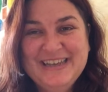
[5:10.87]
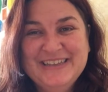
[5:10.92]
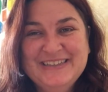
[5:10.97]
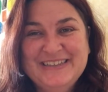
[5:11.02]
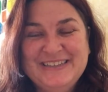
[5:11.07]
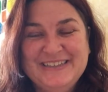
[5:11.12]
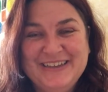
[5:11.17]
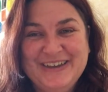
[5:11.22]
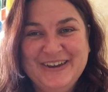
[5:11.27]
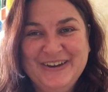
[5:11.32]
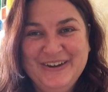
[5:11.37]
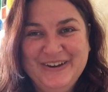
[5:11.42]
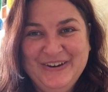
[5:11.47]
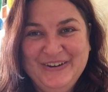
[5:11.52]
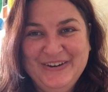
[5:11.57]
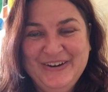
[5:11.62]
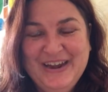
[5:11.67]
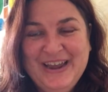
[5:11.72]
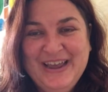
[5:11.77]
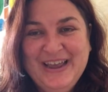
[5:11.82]
So
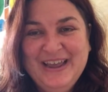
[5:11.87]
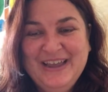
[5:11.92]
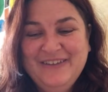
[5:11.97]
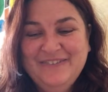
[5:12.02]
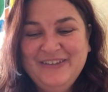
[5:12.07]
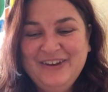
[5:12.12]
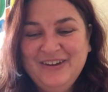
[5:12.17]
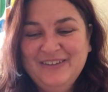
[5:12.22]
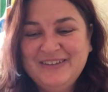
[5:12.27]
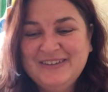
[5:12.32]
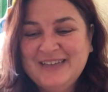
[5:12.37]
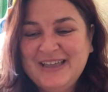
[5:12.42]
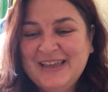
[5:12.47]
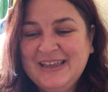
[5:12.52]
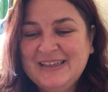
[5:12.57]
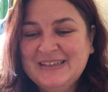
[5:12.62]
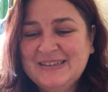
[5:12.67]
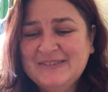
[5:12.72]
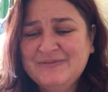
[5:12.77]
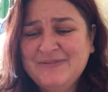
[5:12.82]
if it looks
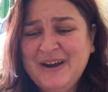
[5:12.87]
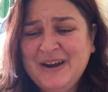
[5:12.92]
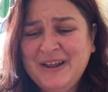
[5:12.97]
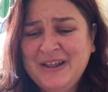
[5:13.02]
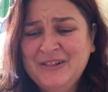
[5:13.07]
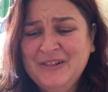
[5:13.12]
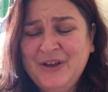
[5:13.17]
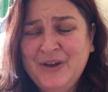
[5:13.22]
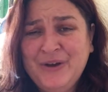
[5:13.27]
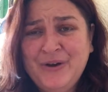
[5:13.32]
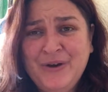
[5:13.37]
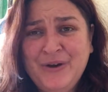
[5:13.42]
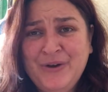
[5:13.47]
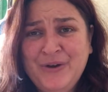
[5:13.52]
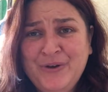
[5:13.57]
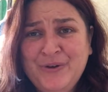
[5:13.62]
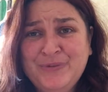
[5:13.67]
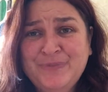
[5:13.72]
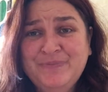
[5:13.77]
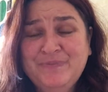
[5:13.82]
like it's running
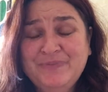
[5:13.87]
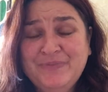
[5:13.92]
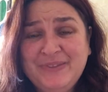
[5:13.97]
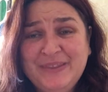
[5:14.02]
low,